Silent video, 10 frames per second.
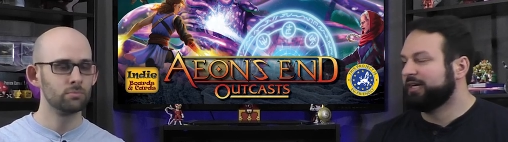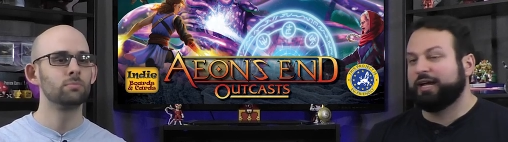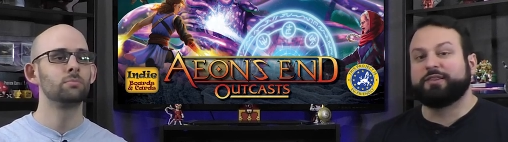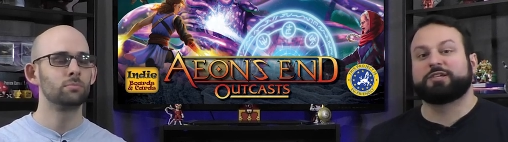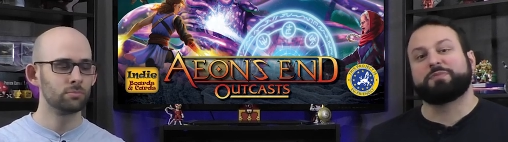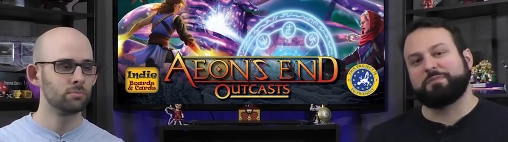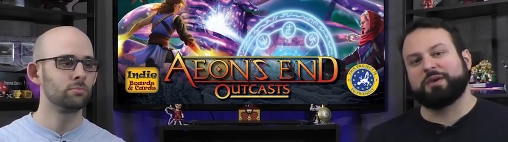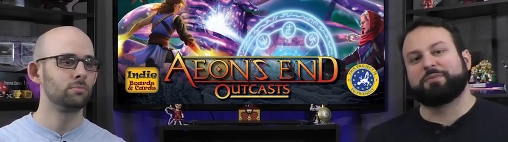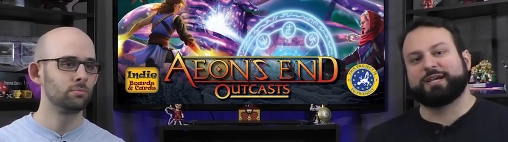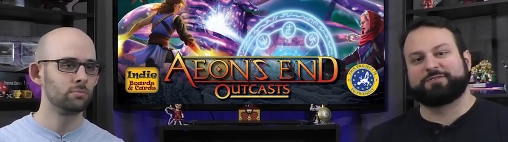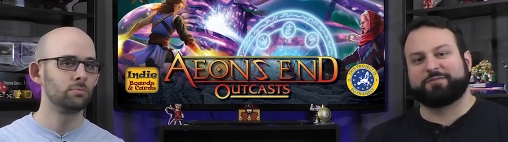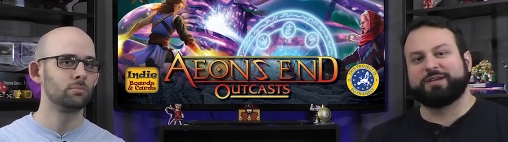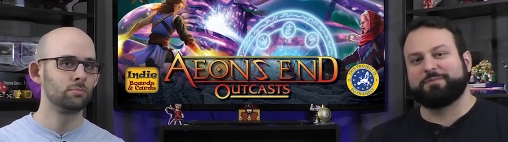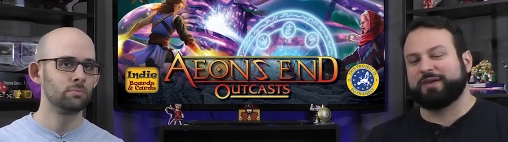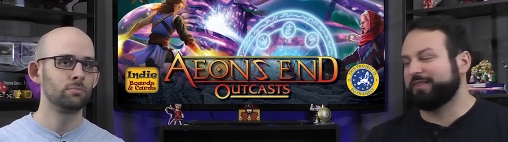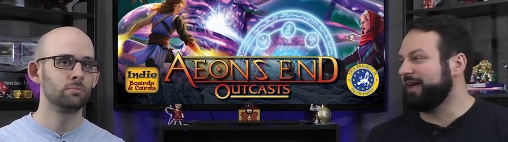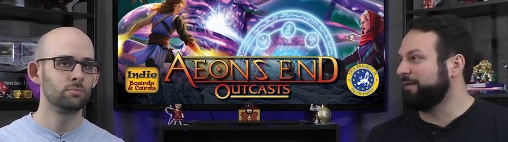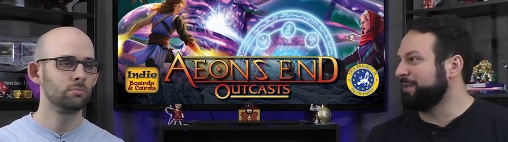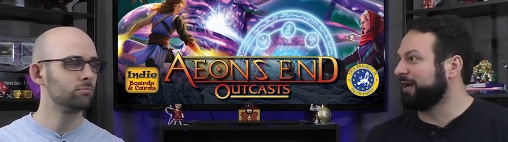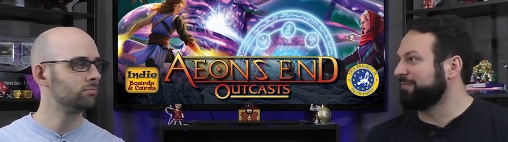Speaker 1: And this may be a place for me to be now
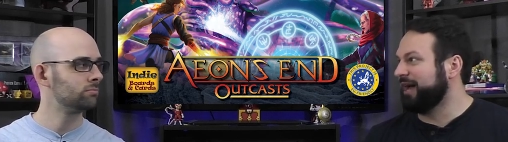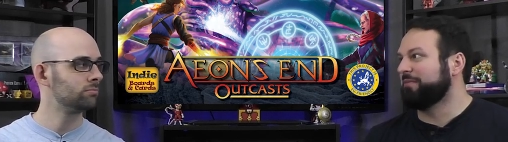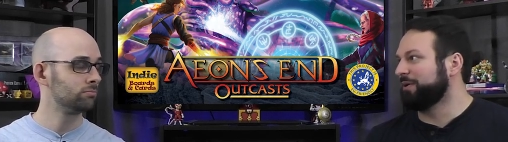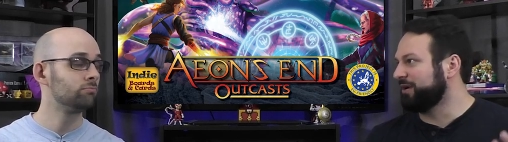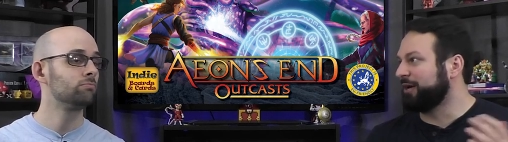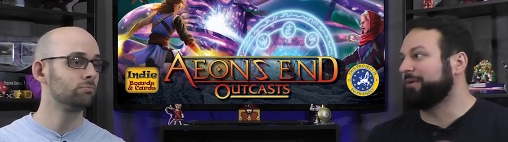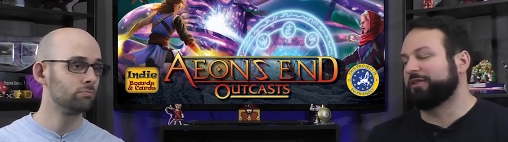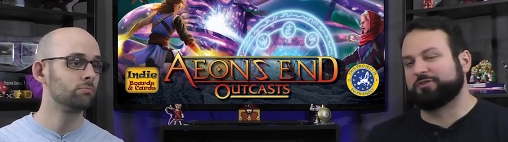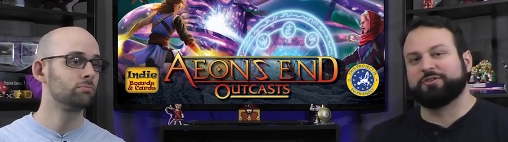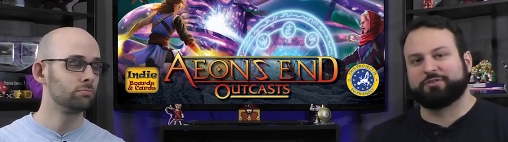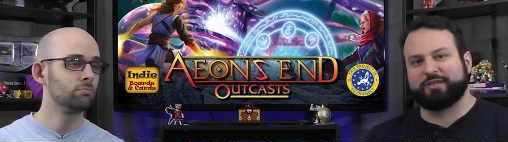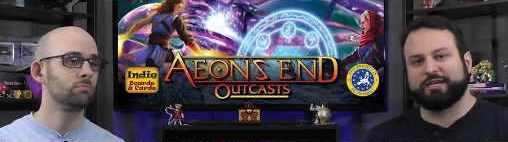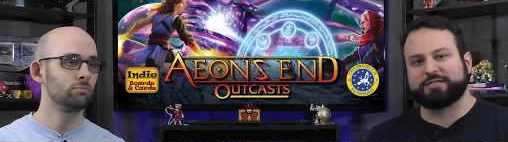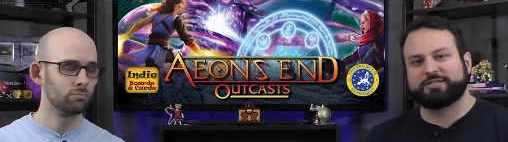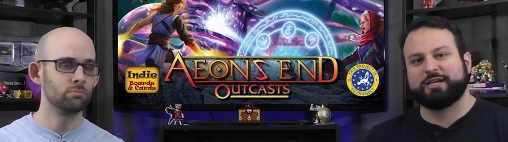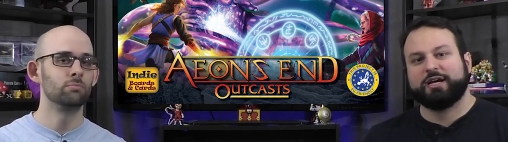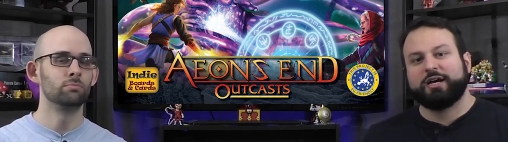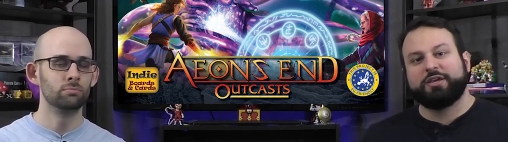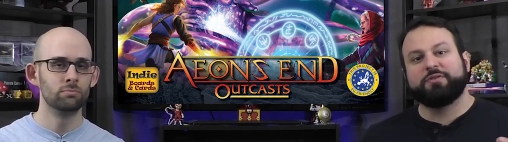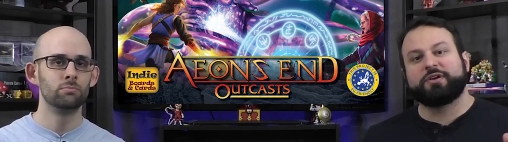pick up that, maybe a couple other new things.
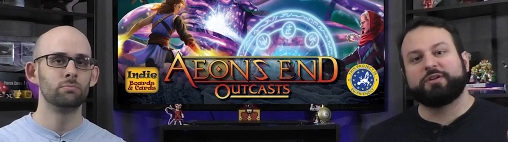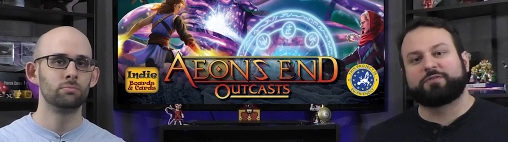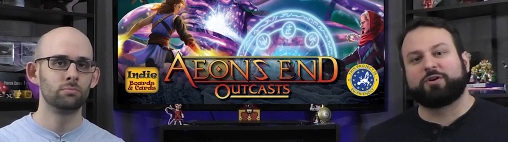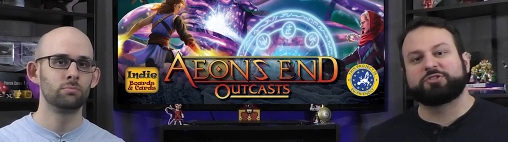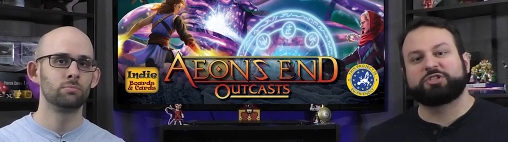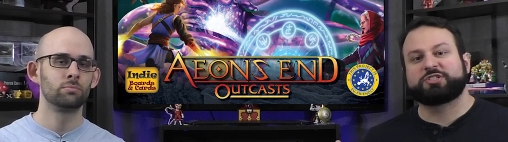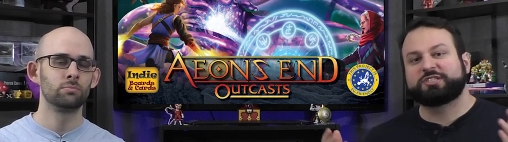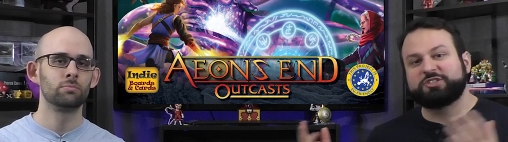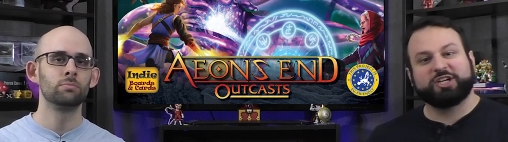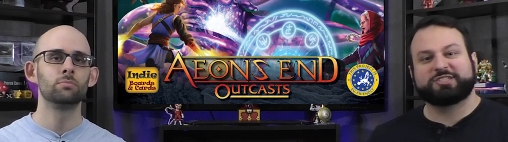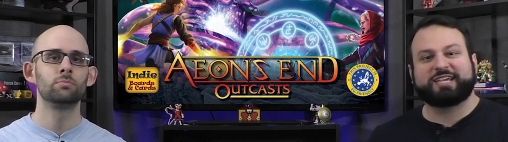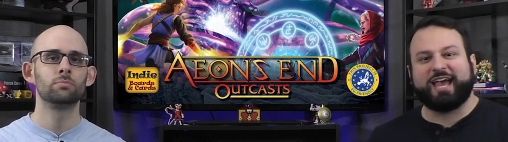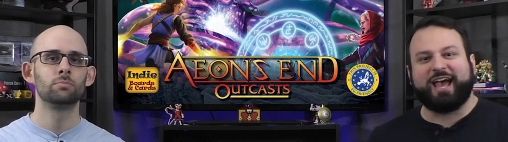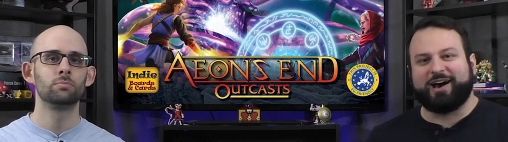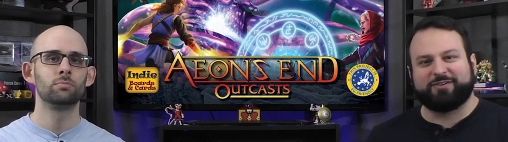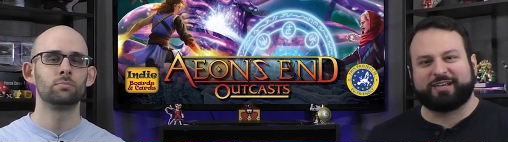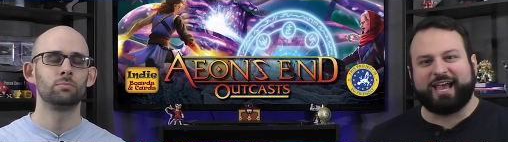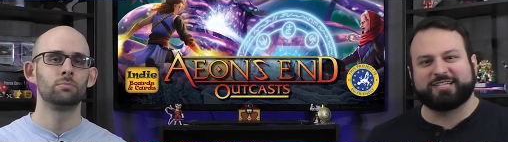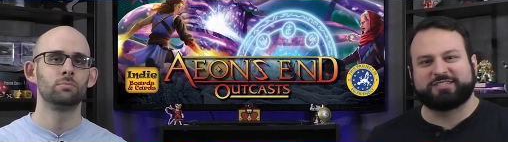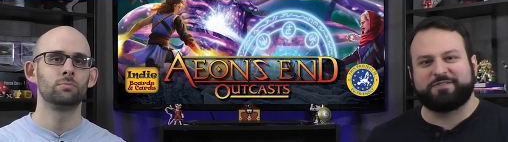Mm-hmm. You can, of course, just, just get
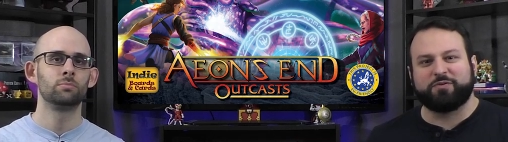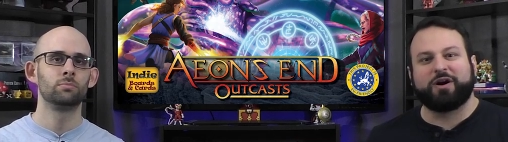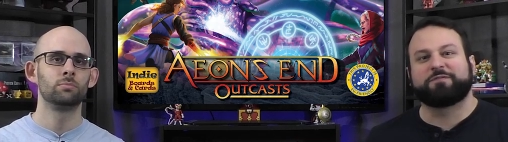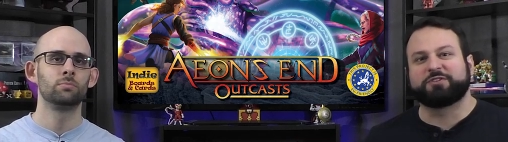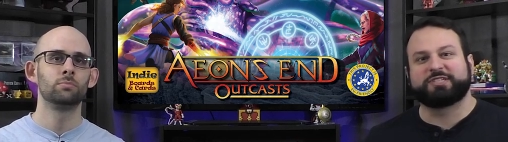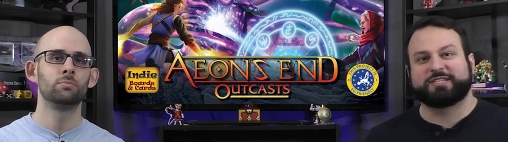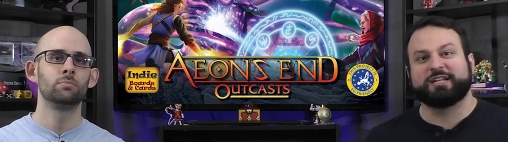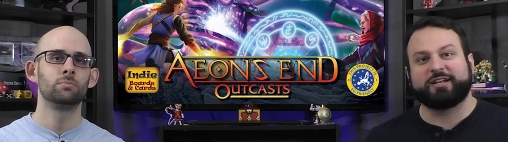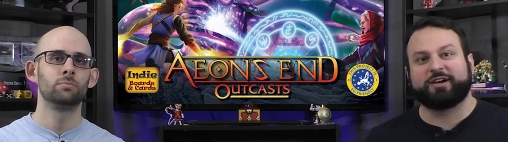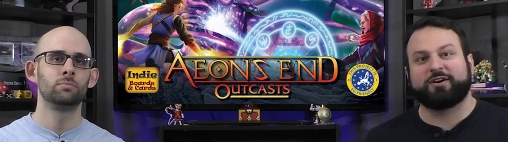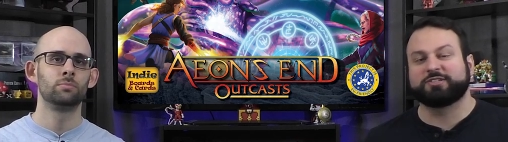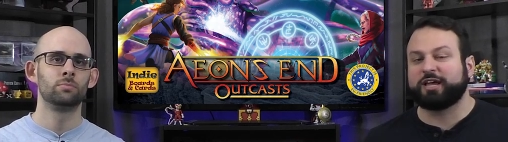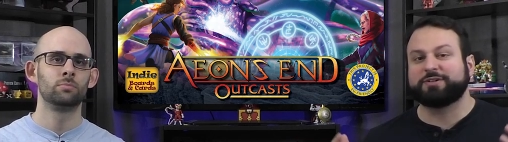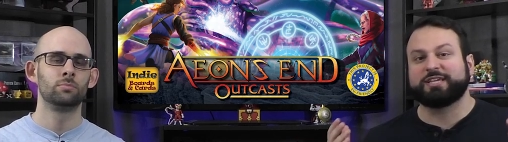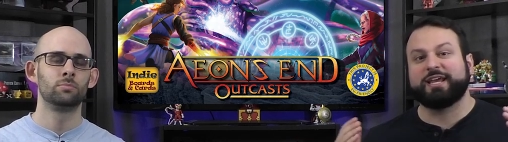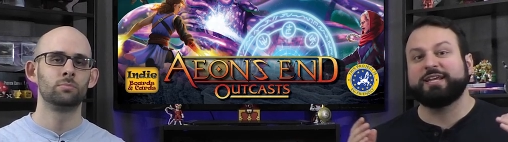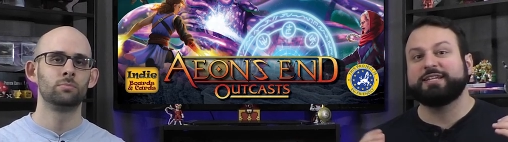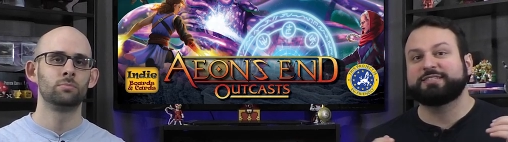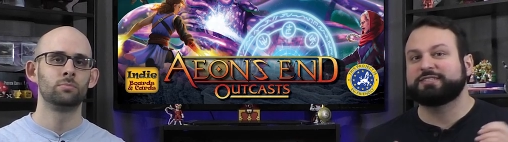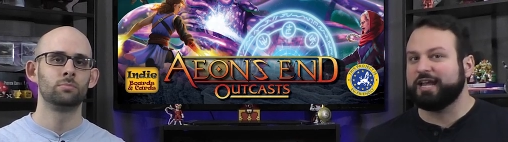Outcast if you want for sixty-nine dollars. Like we said, it
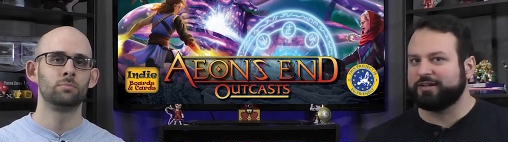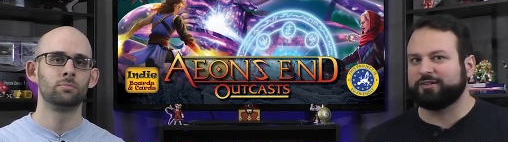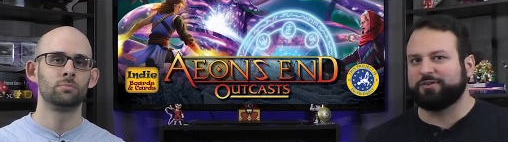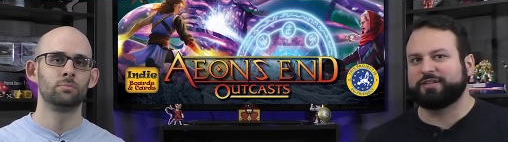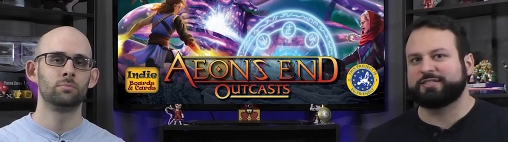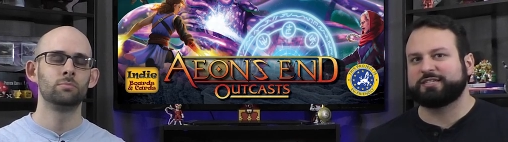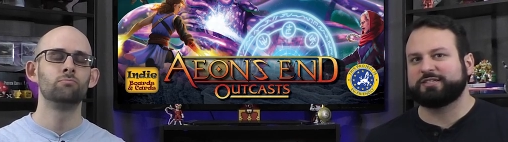is standalone. This